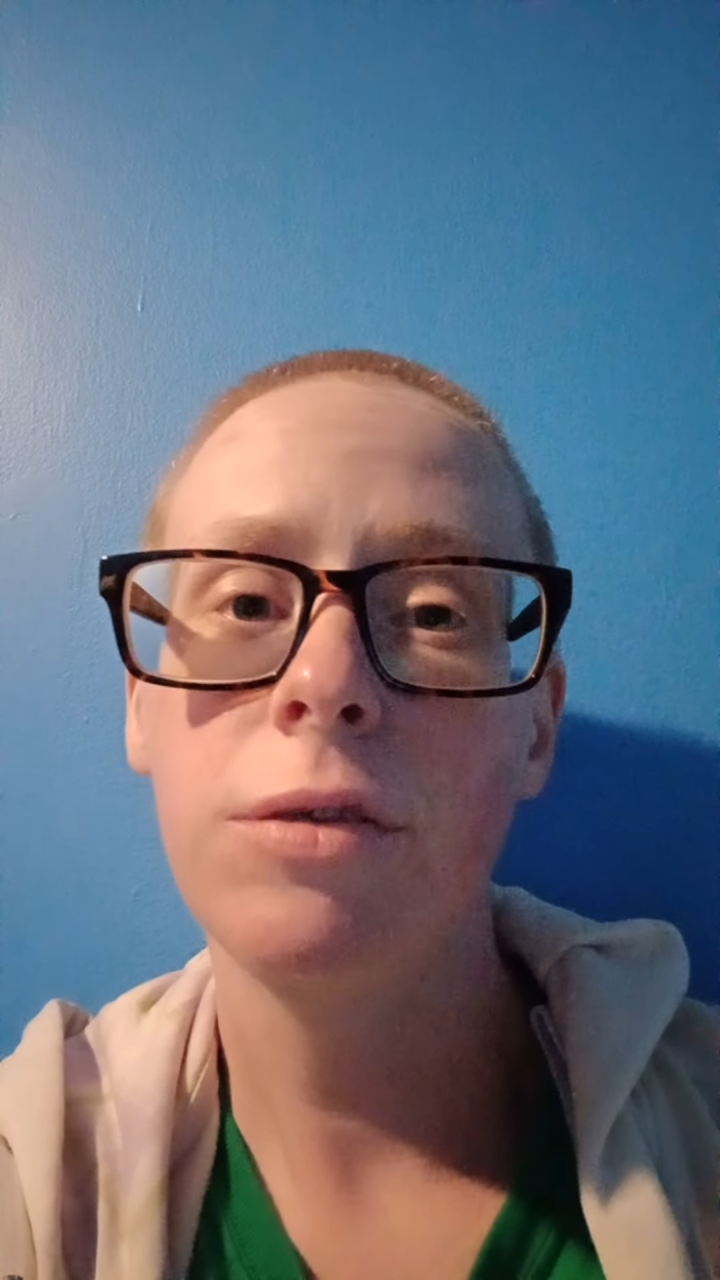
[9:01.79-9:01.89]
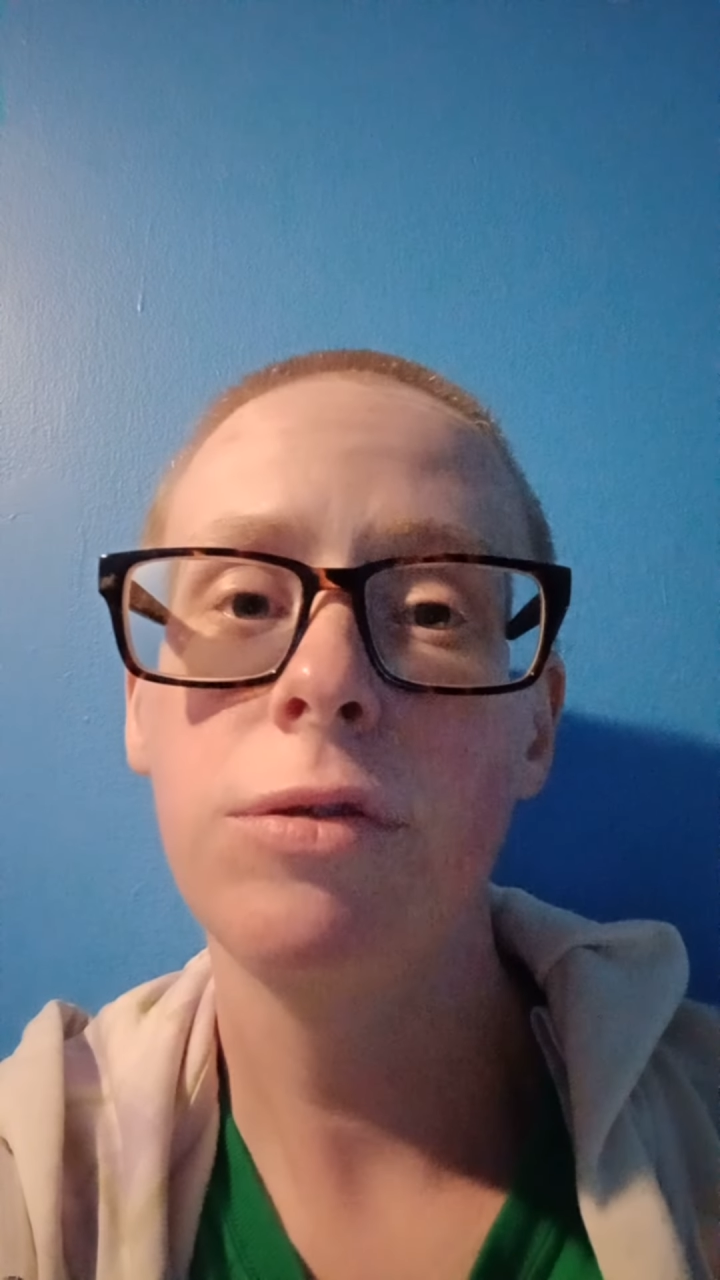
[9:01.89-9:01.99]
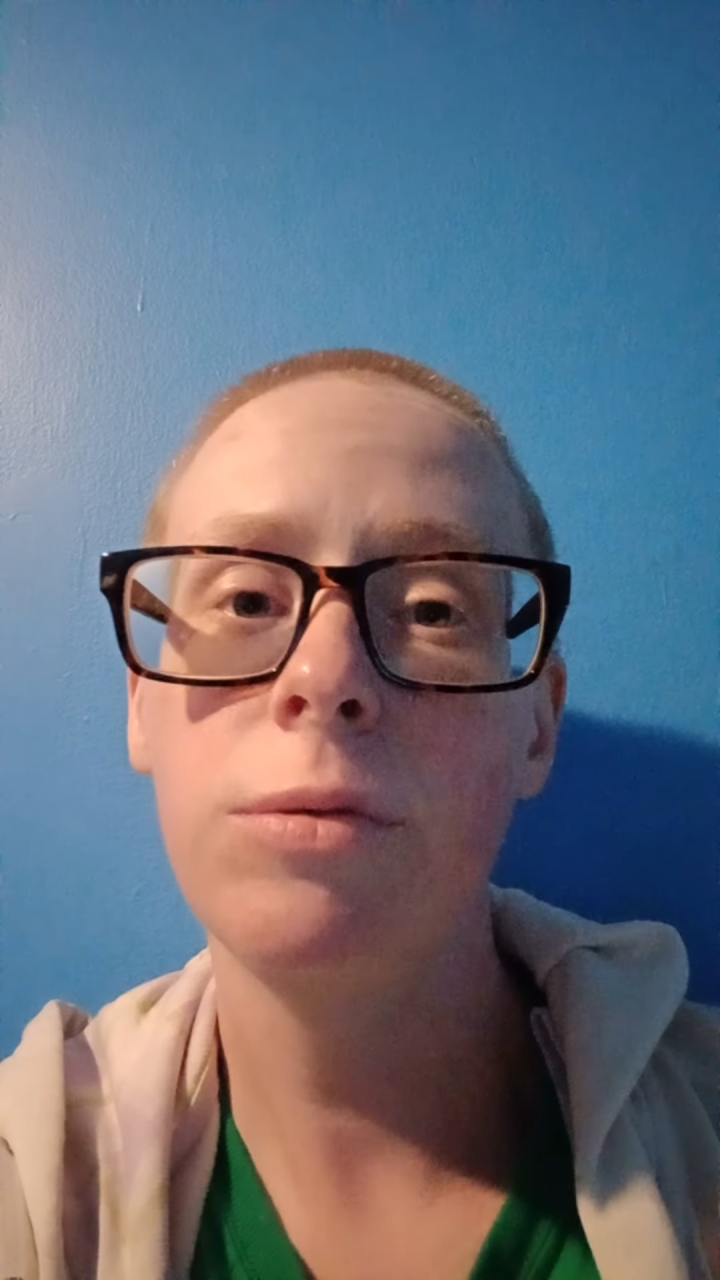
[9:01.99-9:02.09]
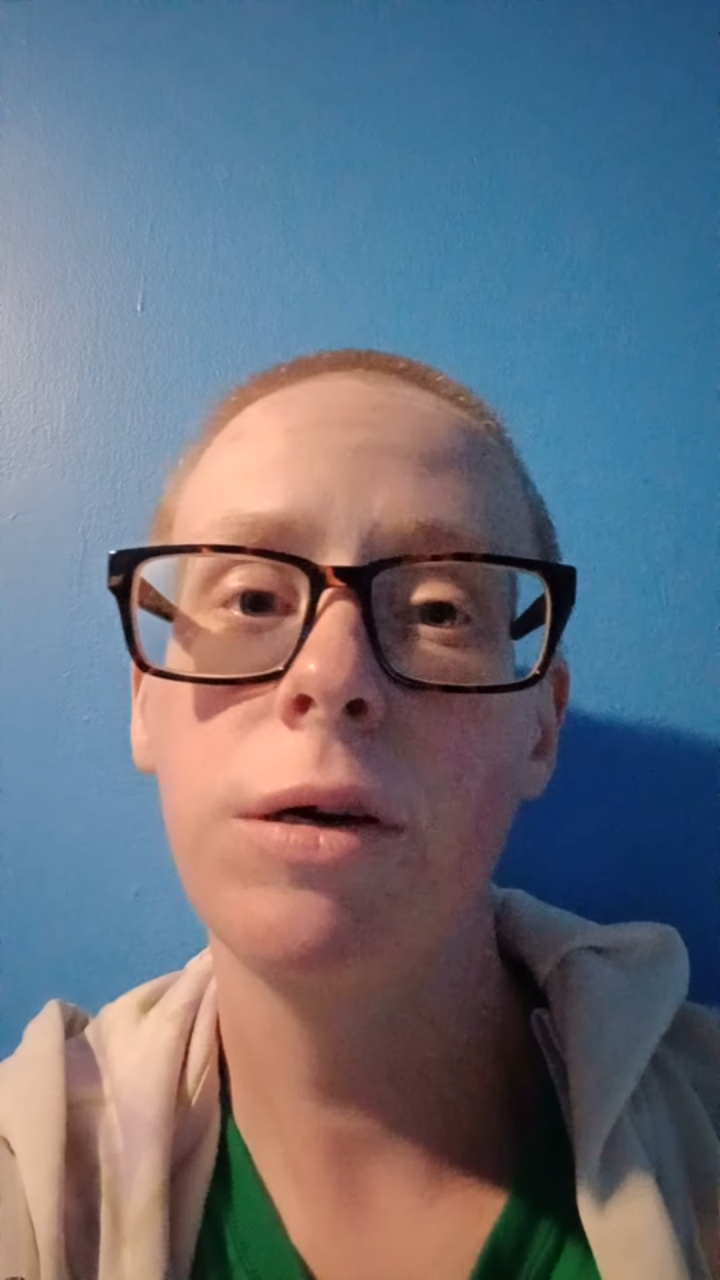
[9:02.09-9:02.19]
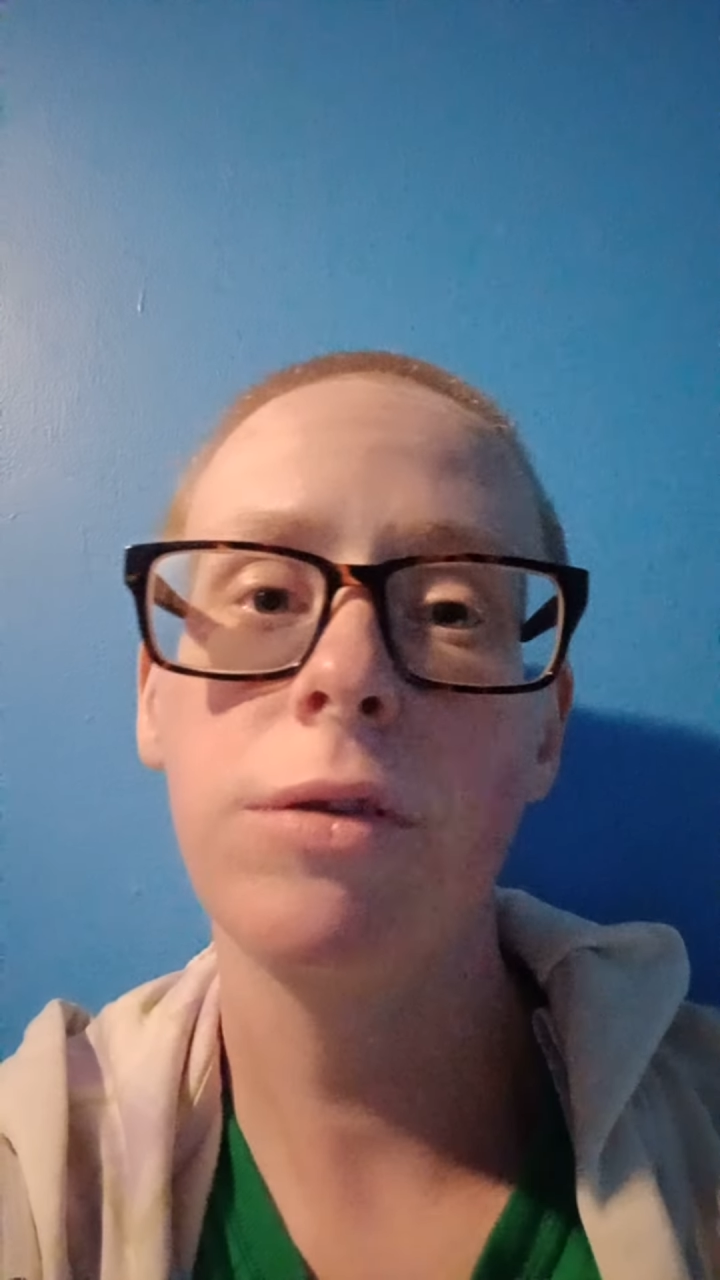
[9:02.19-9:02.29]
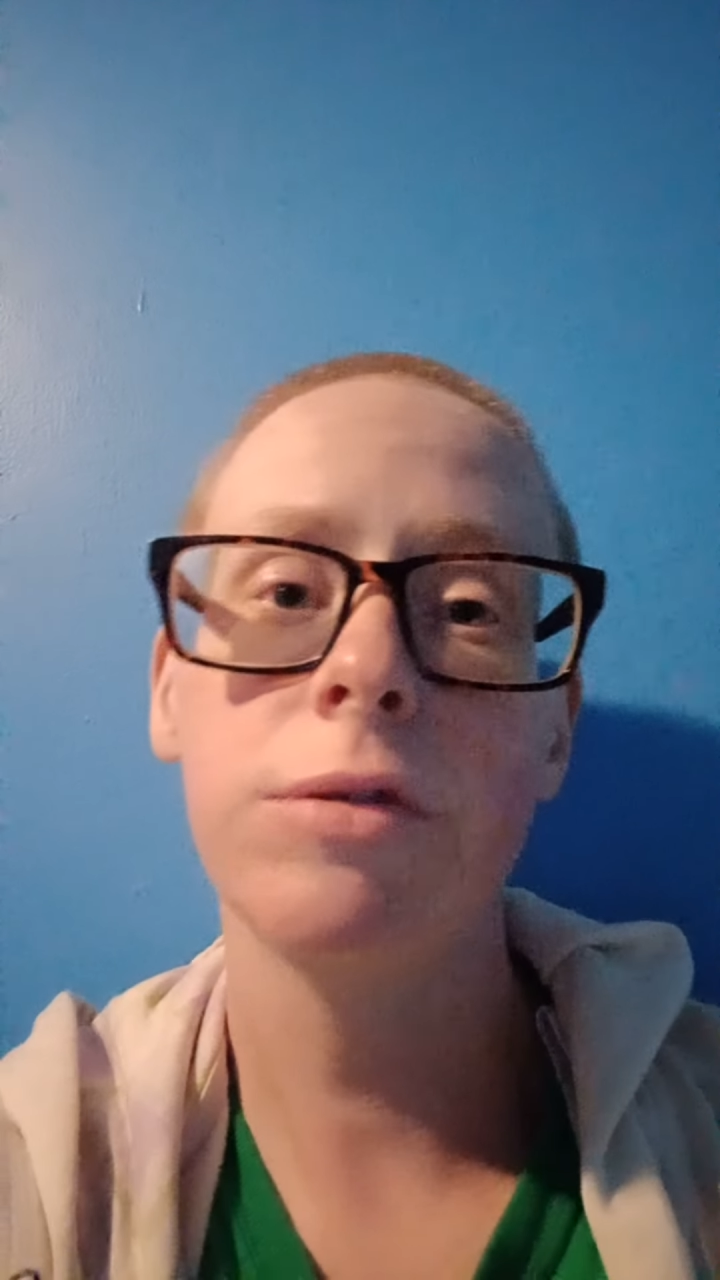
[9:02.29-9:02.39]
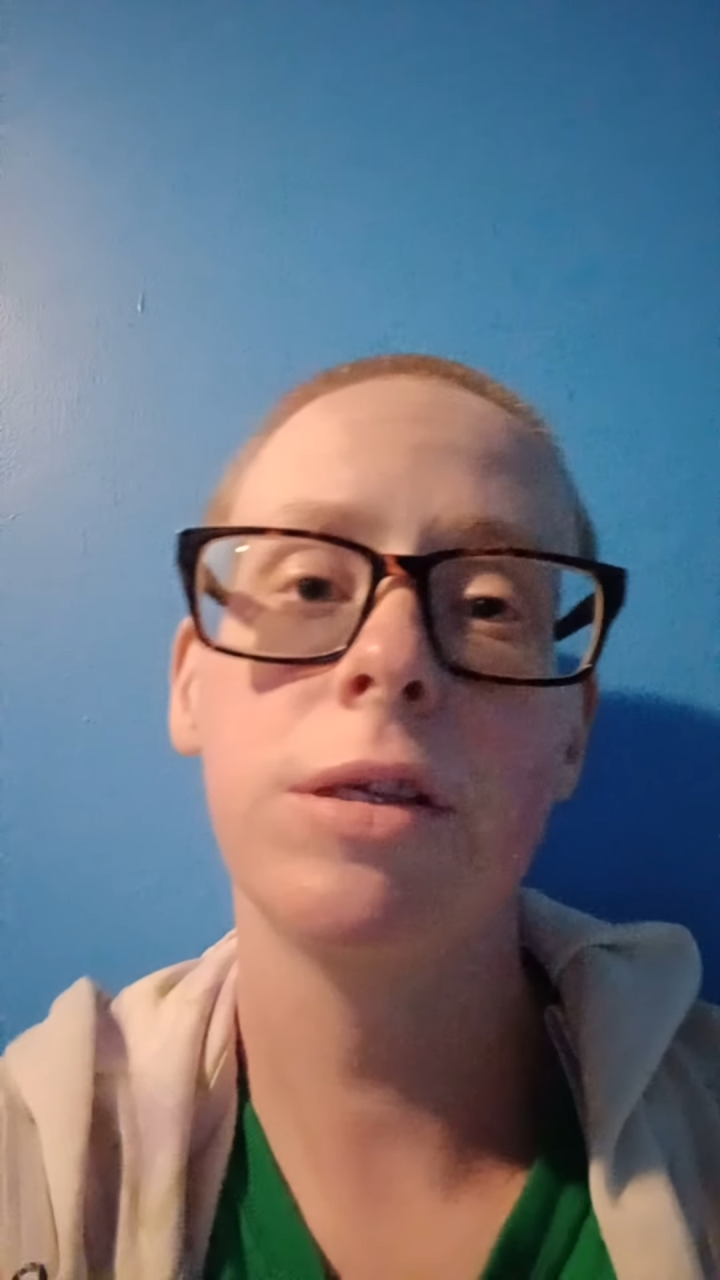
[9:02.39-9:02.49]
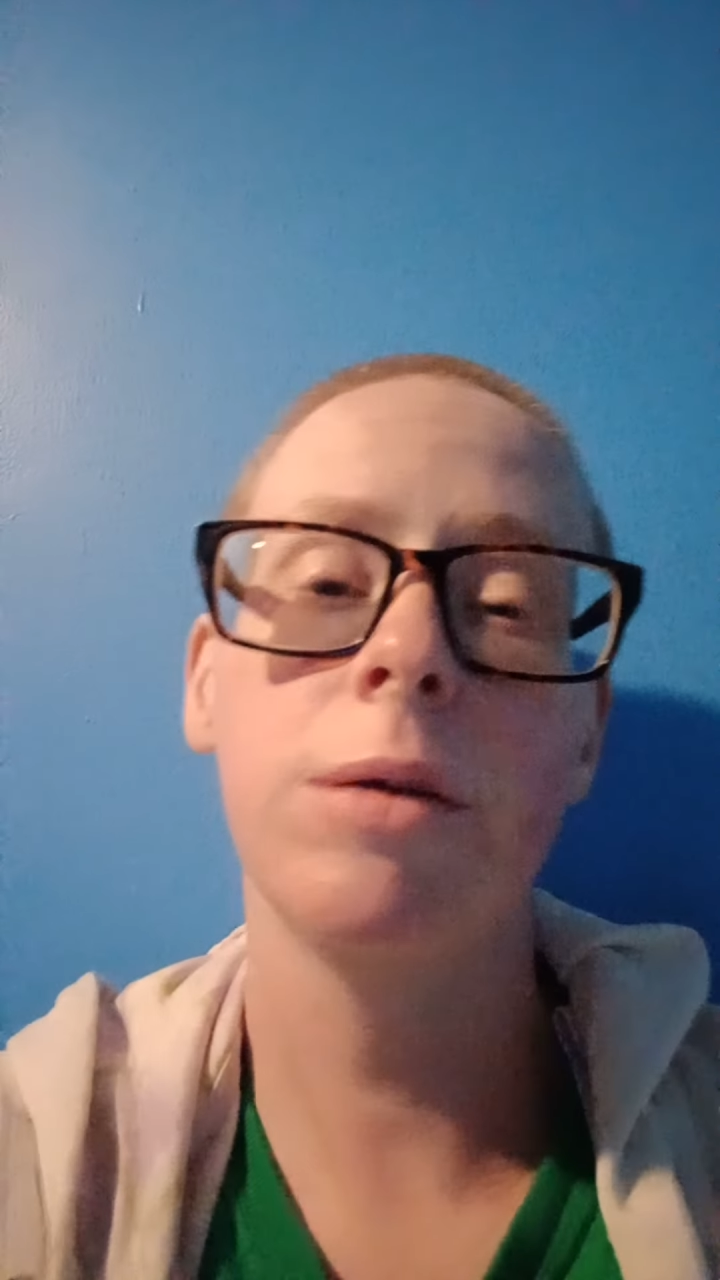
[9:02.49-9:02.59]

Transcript: to others,